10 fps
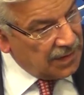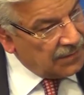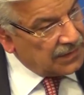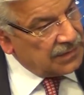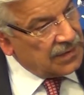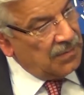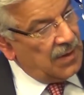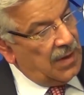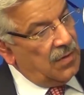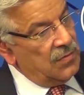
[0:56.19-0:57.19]
give us some
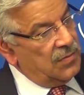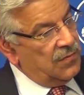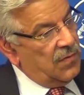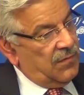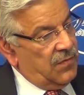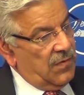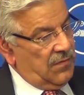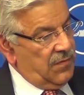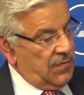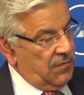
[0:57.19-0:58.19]
allowance for
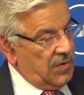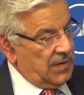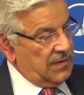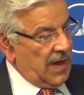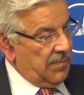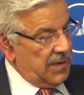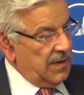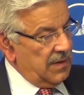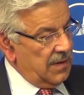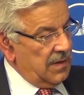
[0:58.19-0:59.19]
what is
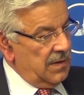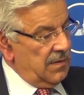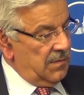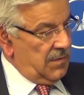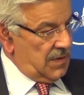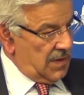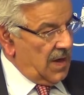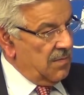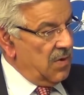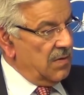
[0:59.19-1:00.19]
happening within
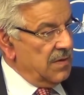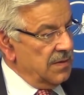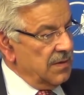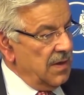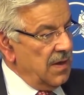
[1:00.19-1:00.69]
our borders.